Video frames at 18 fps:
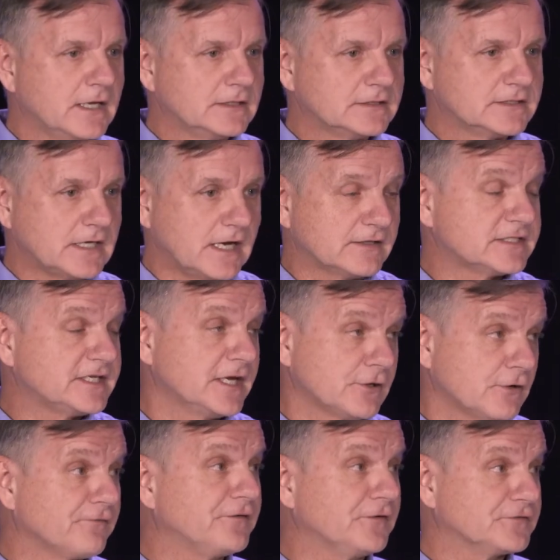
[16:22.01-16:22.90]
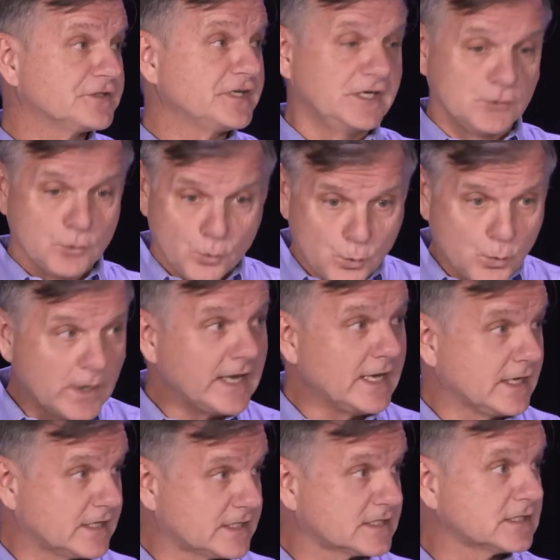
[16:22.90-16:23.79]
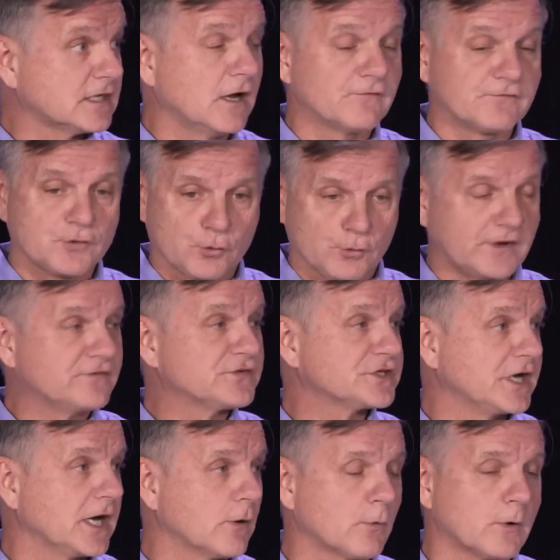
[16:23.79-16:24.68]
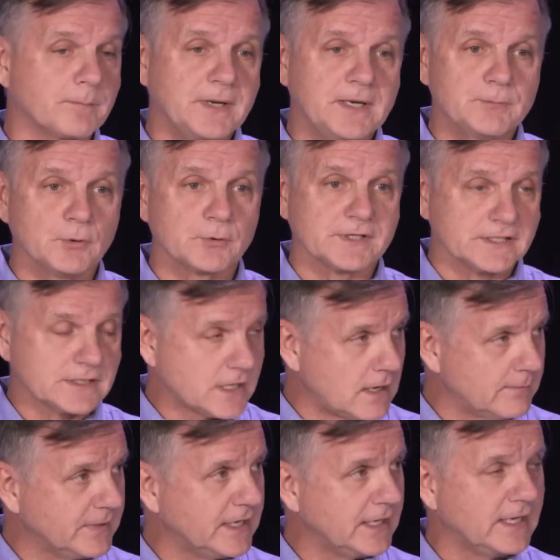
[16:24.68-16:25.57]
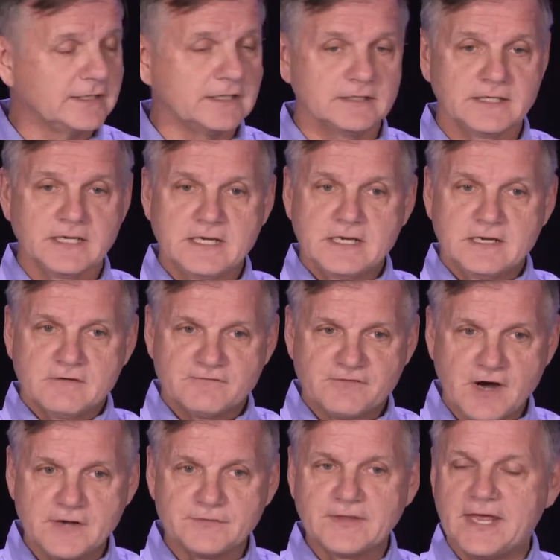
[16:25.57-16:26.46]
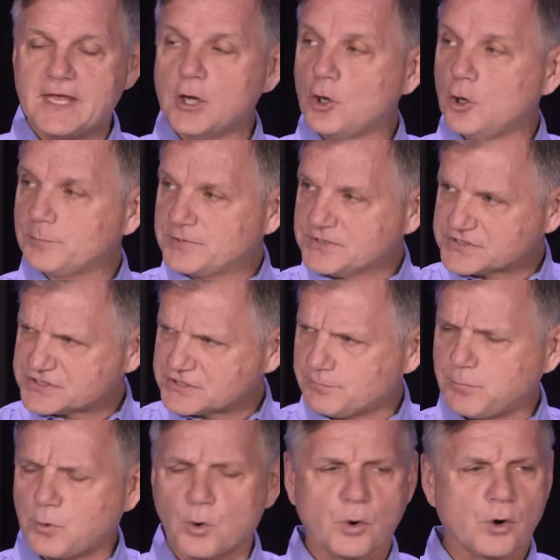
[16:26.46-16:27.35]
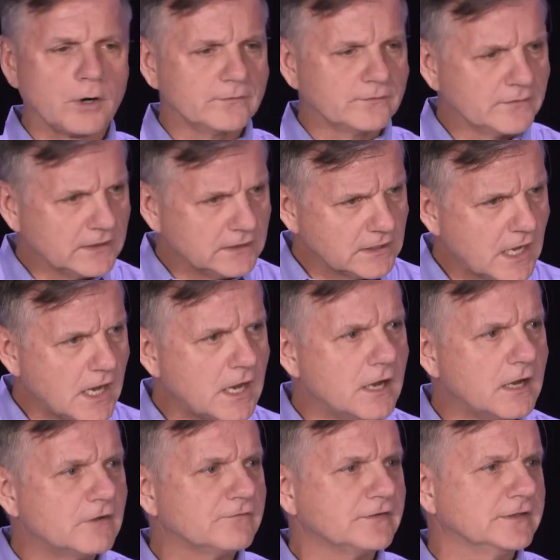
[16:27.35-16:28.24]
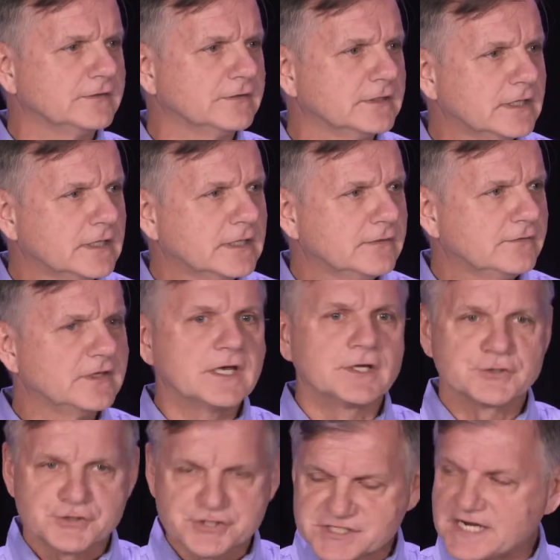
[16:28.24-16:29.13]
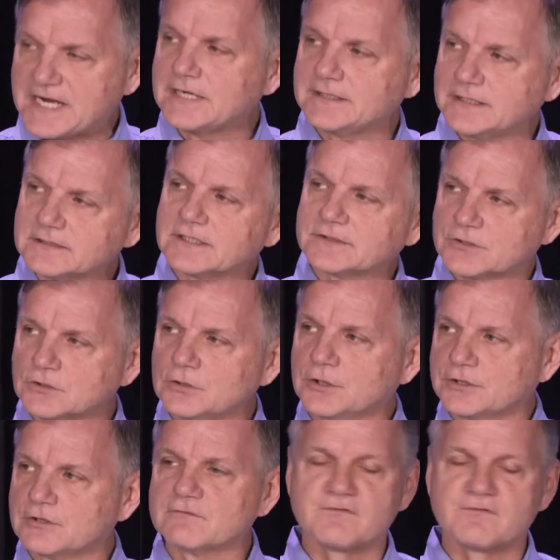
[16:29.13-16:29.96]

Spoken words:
a 10 or 15 weeks of Griefshare where people can come in and find the help and support and the love and the understanding that they're looking